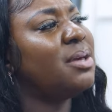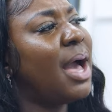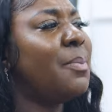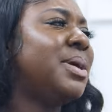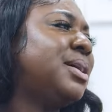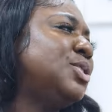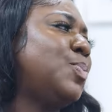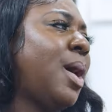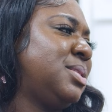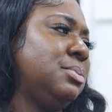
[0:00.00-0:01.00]
how big could
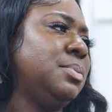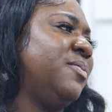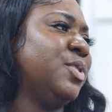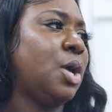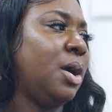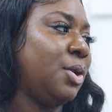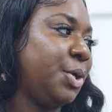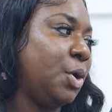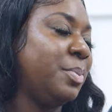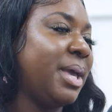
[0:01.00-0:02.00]
you possibly be if you're talking
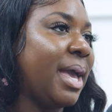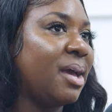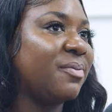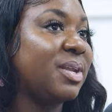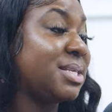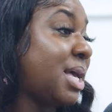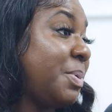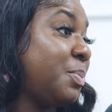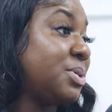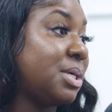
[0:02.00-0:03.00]
on your own behalf? And that's how
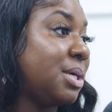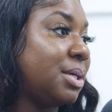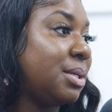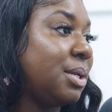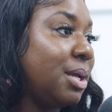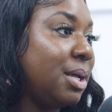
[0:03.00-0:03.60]
people see it.